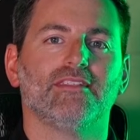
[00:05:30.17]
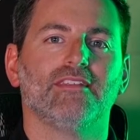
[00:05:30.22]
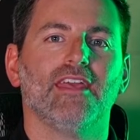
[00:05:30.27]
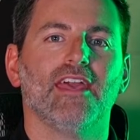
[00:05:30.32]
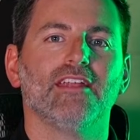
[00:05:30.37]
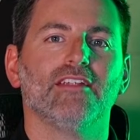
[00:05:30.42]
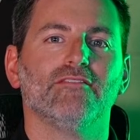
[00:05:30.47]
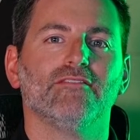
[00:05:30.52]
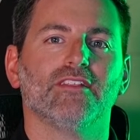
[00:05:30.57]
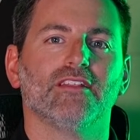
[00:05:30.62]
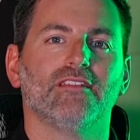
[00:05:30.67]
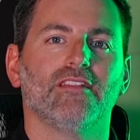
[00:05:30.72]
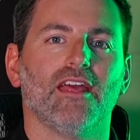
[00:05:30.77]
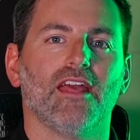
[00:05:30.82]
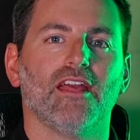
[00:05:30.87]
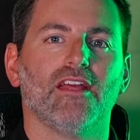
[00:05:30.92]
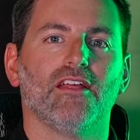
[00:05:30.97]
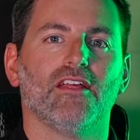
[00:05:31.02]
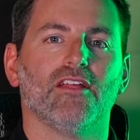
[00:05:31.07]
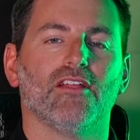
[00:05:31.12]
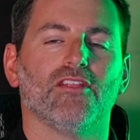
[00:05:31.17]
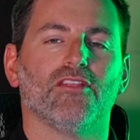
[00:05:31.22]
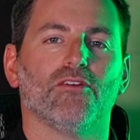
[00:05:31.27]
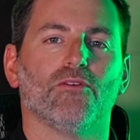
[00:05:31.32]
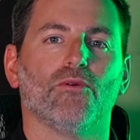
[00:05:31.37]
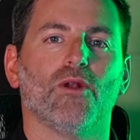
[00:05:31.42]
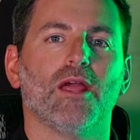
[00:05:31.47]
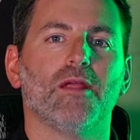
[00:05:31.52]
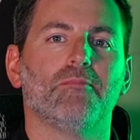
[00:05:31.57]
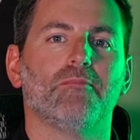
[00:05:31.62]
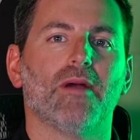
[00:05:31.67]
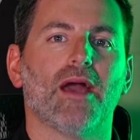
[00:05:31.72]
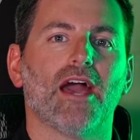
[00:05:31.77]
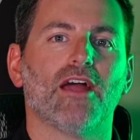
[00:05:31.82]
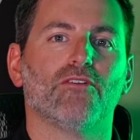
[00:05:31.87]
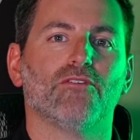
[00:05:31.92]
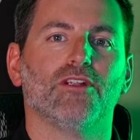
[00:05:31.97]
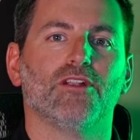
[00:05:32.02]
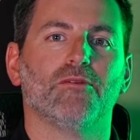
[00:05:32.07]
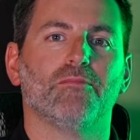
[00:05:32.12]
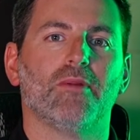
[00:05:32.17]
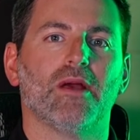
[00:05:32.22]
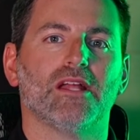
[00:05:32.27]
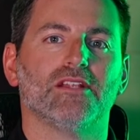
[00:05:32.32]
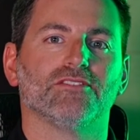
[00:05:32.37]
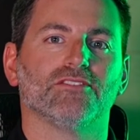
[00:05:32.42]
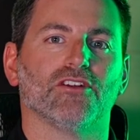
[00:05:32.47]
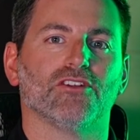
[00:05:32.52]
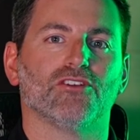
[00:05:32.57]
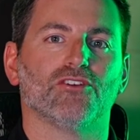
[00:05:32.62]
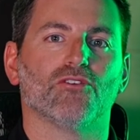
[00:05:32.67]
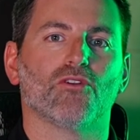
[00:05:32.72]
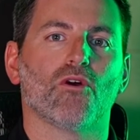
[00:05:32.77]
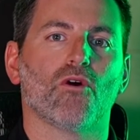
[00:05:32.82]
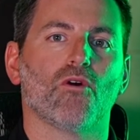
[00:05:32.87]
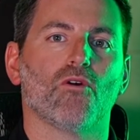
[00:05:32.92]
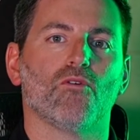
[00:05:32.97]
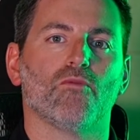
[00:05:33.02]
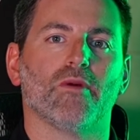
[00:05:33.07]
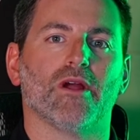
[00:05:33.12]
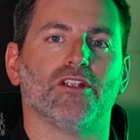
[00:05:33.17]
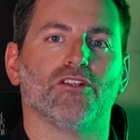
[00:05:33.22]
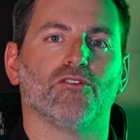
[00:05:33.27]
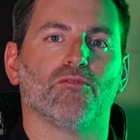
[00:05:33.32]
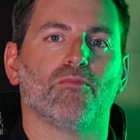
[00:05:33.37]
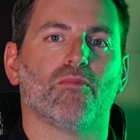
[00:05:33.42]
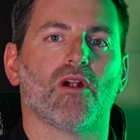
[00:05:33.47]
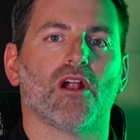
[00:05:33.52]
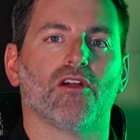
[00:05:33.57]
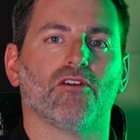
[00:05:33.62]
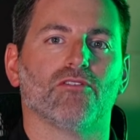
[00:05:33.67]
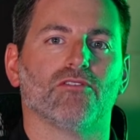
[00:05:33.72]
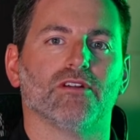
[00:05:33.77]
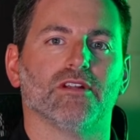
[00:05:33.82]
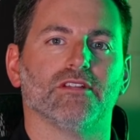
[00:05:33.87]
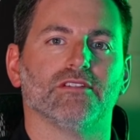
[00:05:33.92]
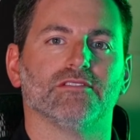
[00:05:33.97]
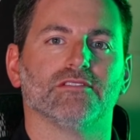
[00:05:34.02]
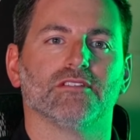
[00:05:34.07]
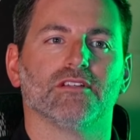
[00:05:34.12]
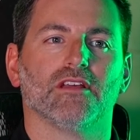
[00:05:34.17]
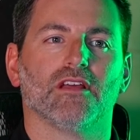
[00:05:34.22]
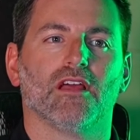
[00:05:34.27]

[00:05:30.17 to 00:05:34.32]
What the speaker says: the end of the day, the right battery depends on your home and your priorities.